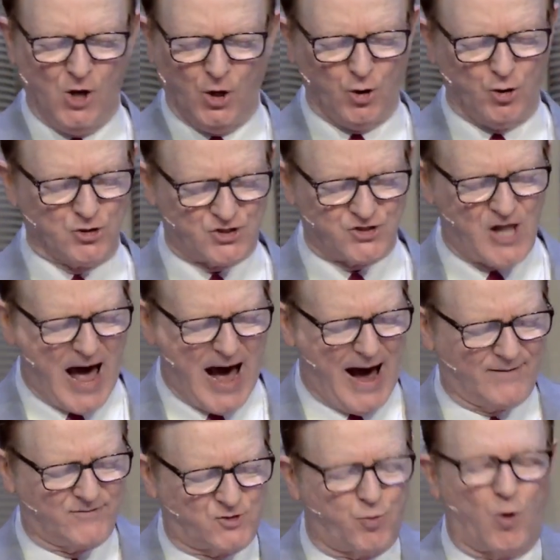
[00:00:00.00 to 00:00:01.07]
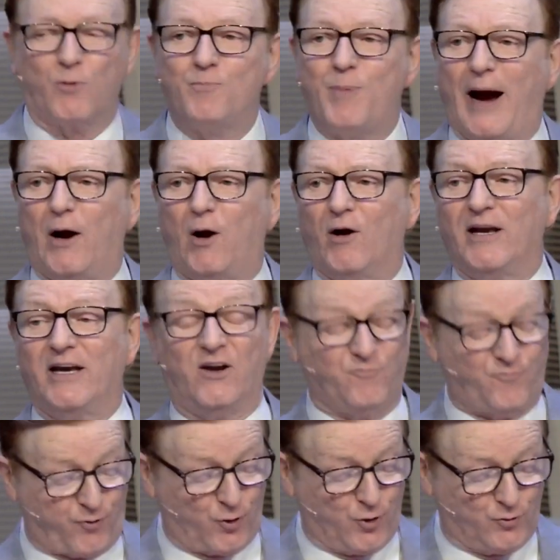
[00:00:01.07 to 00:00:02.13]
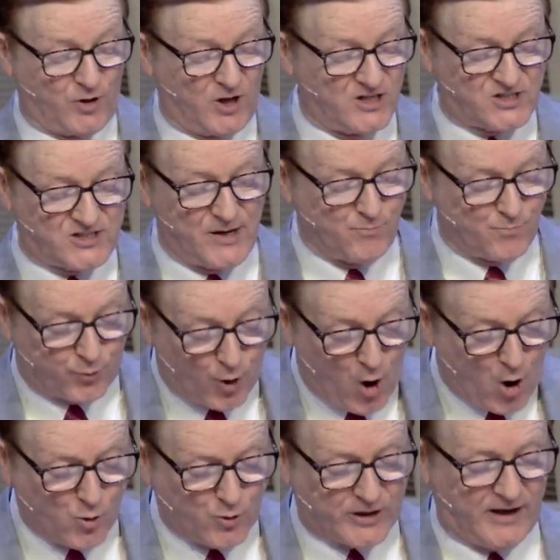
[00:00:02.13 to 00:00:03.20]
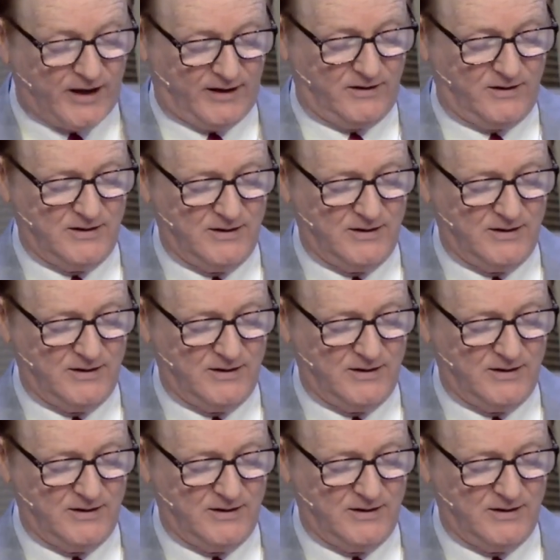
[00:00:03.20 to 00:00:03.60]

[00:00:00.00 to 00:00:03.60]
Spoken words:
whose lives were barren and fruitless and broken.